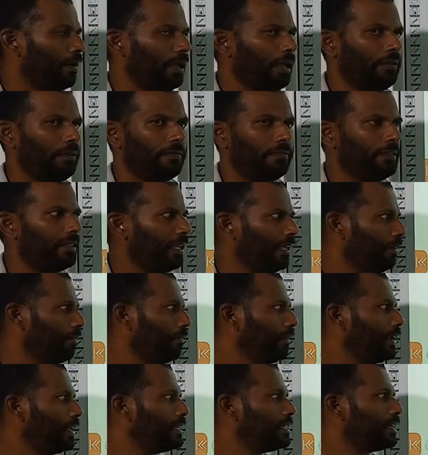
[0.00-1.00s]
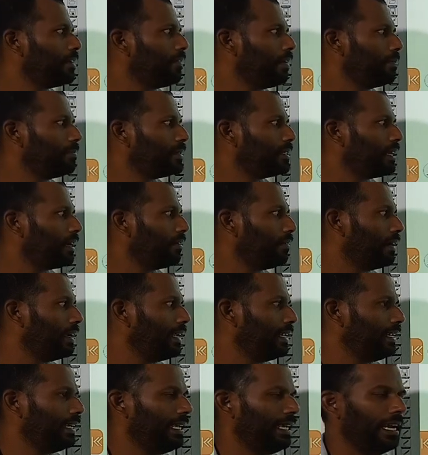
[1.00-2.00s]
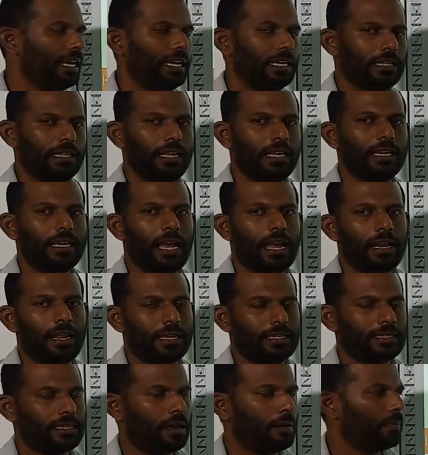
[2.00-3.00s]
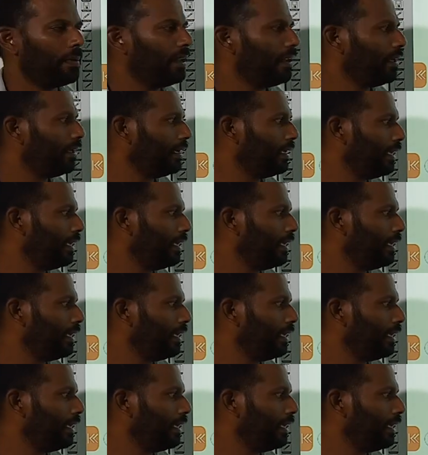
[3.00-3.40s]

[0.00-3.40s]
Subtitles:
If it is a web server, in here, think an example.